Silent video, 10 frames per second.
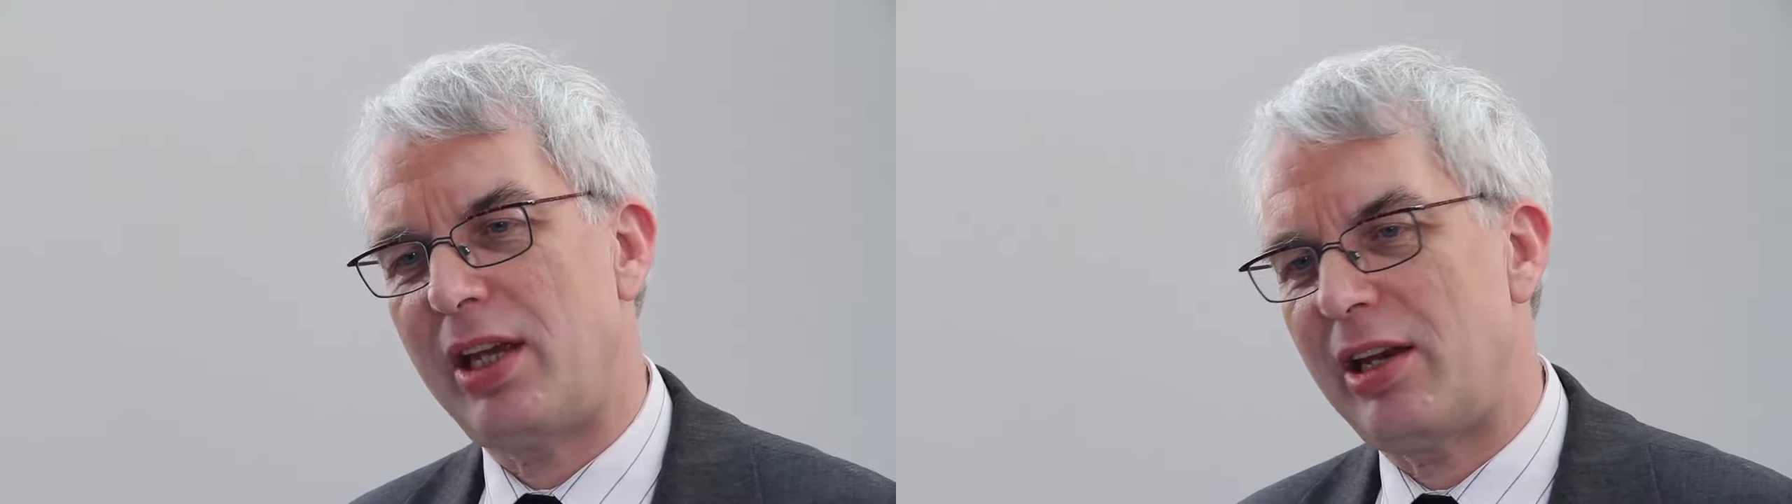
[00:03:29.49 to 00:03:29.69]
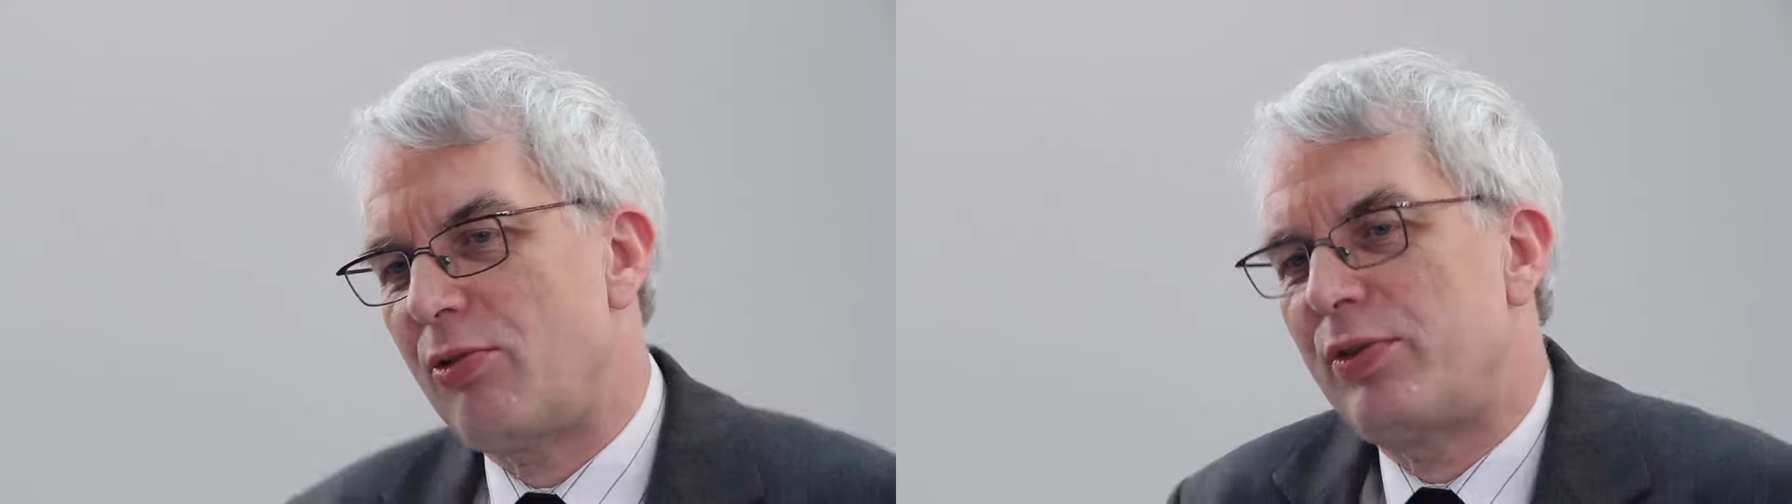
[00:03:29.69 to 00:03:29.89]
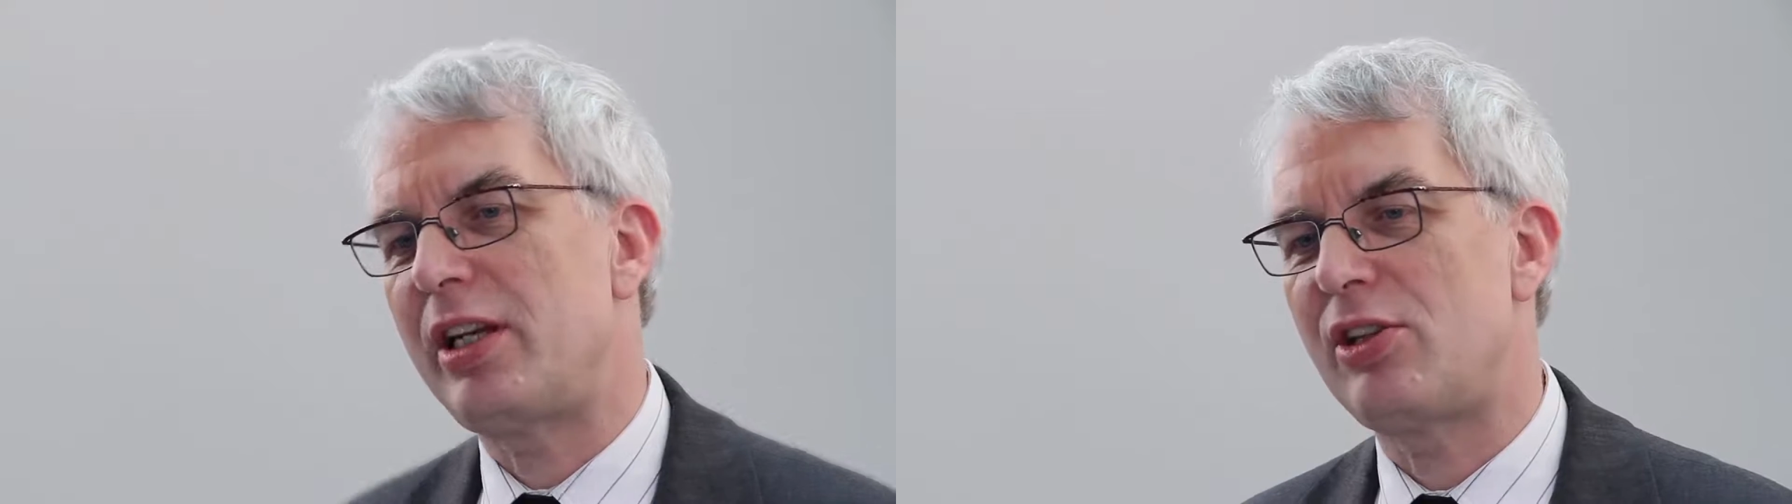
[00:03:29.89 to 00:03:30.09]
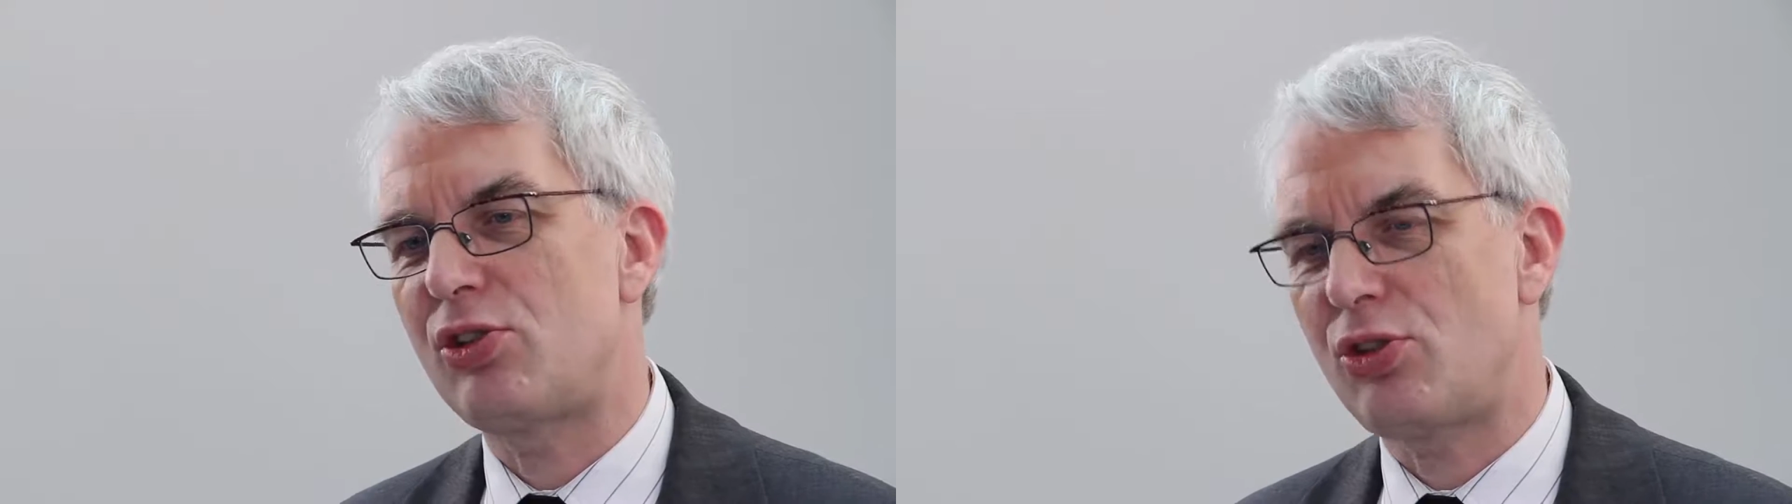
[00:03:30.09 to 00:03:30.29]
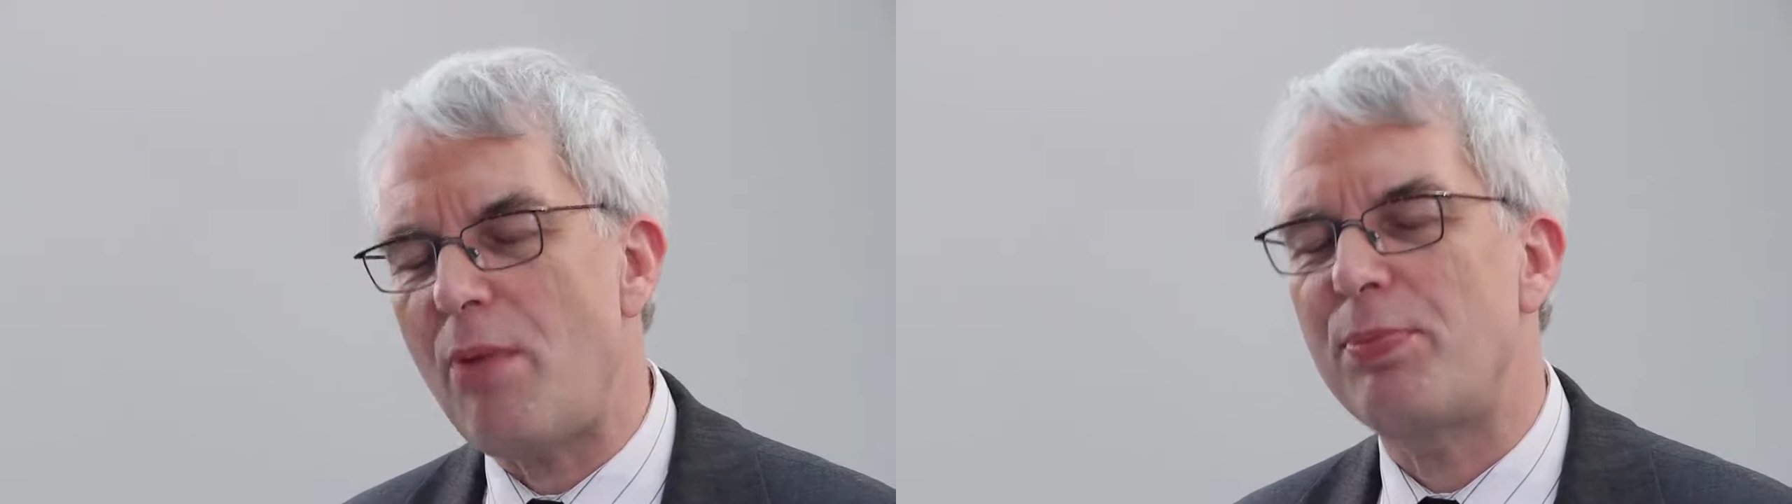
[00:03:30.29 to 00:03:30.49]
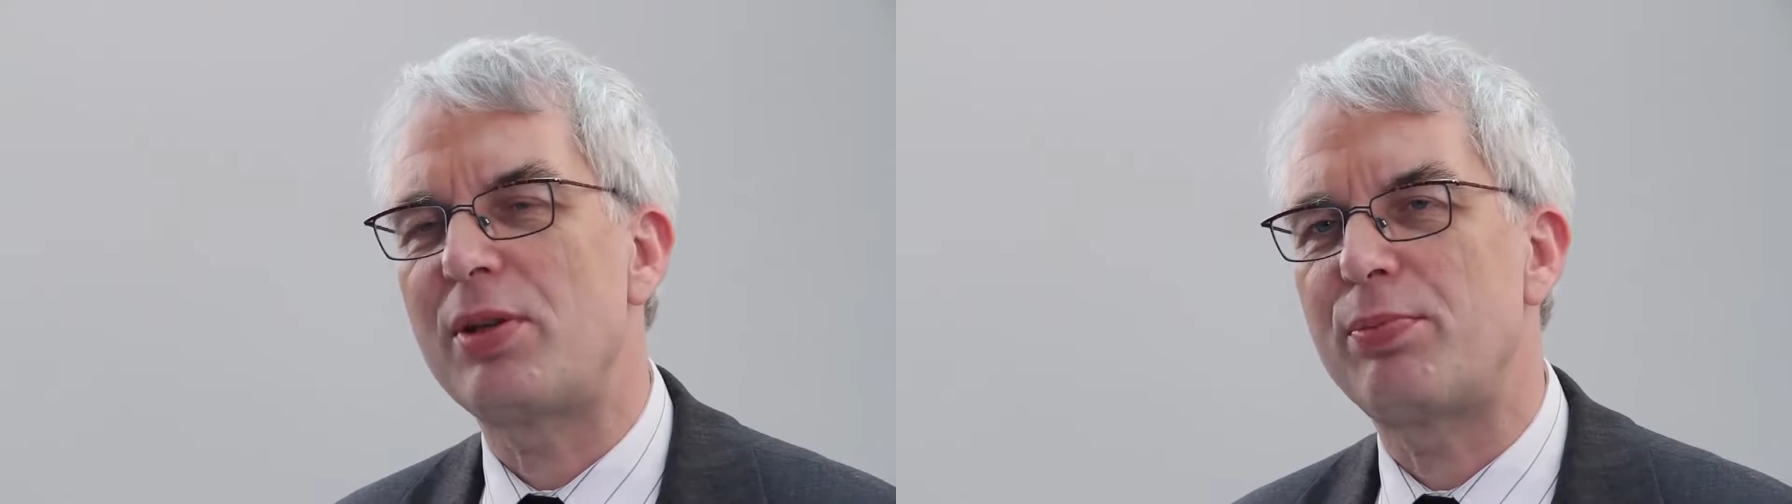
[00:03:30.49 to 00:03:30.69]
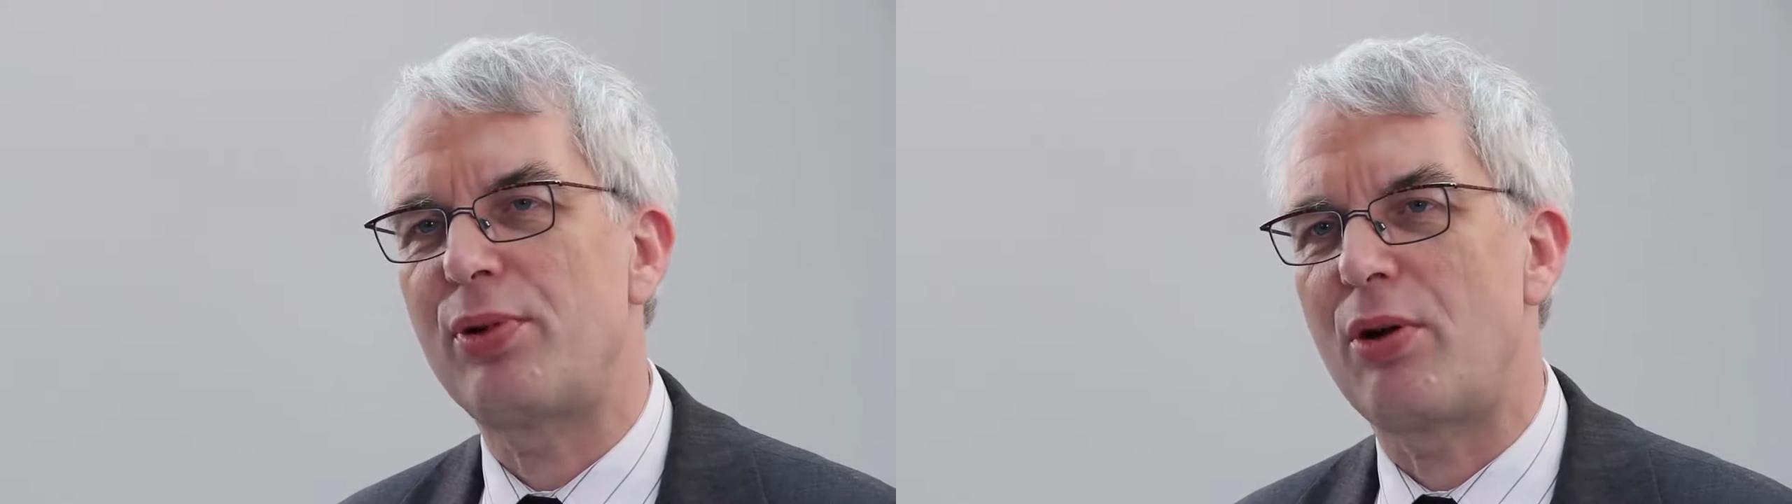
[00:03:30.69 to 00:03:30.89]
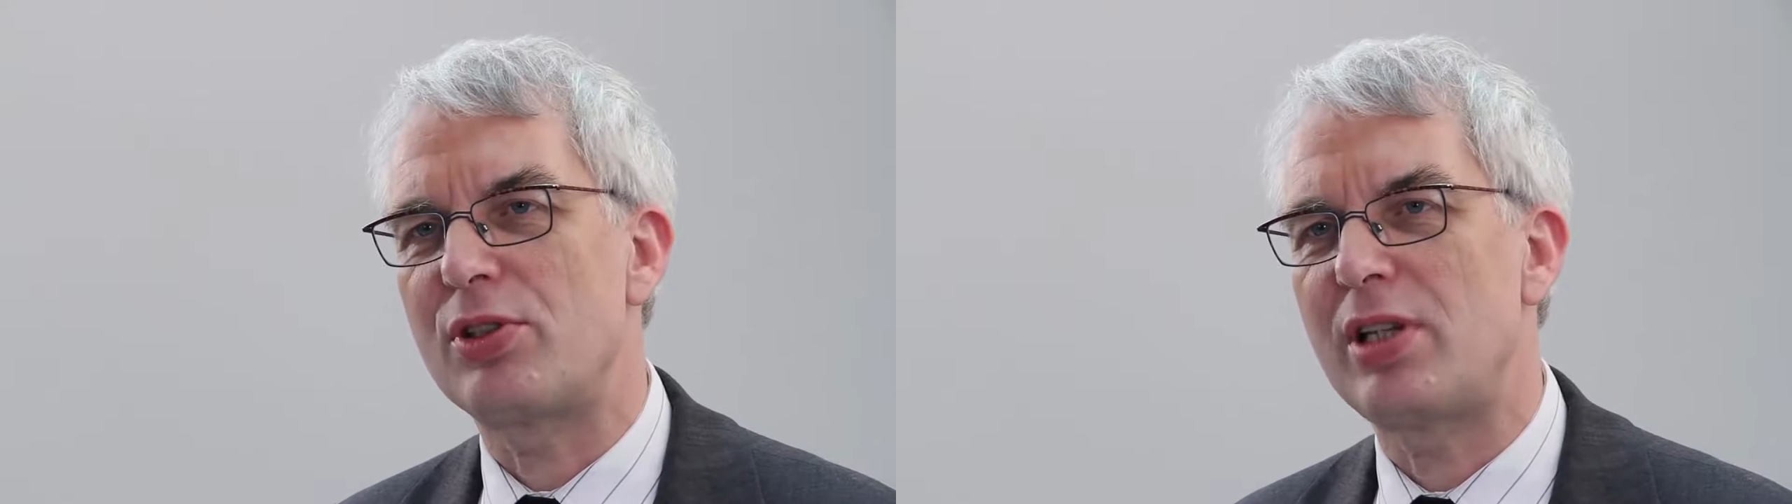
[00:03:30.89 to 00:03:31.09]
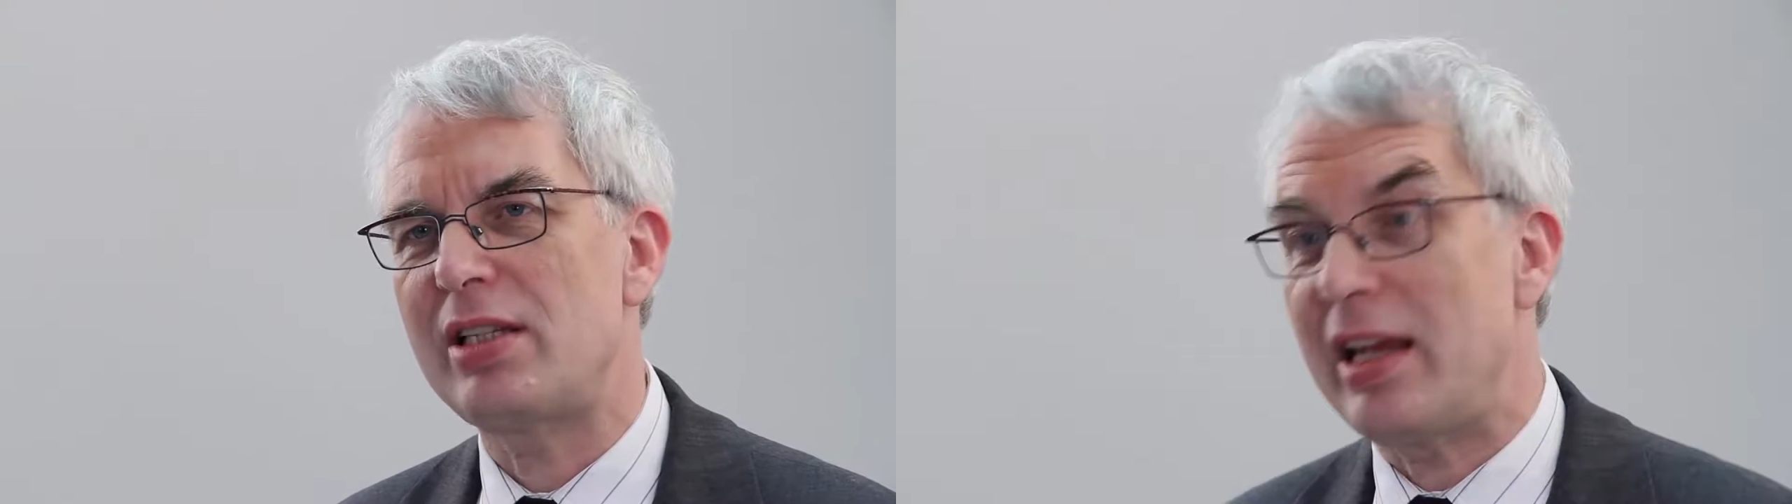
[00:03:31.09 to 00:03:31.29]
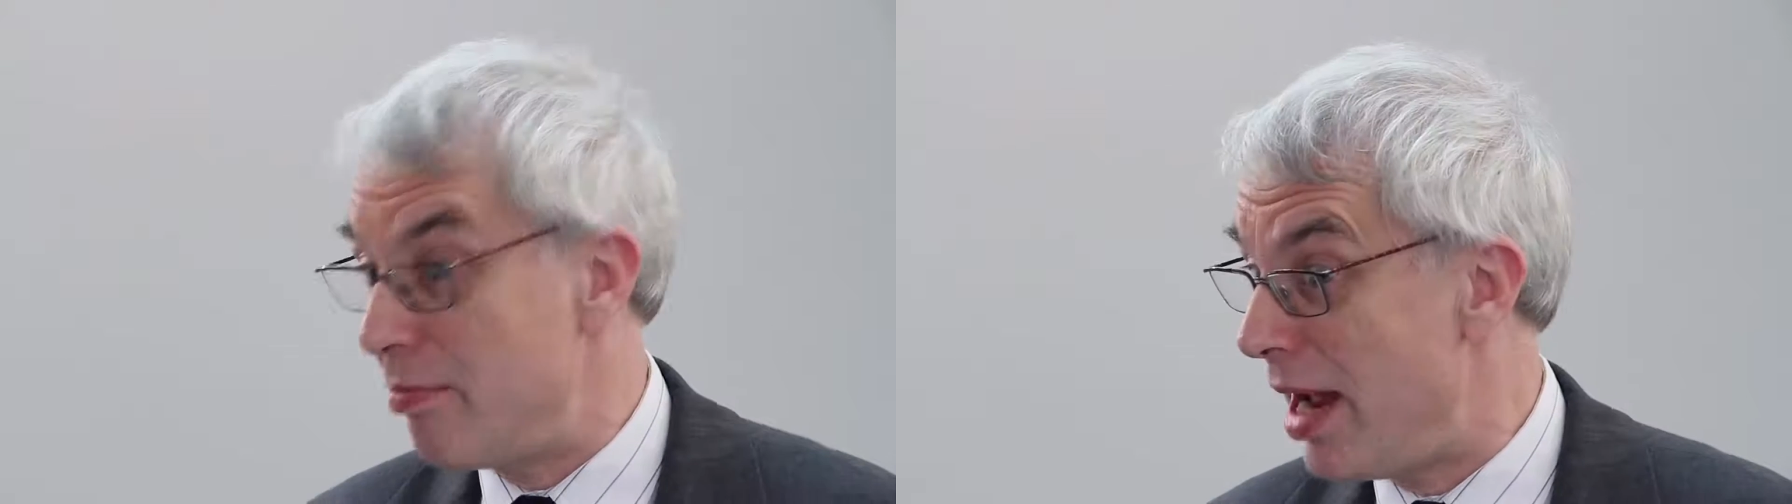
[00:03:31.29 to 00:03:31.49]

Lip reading: and already stop the process and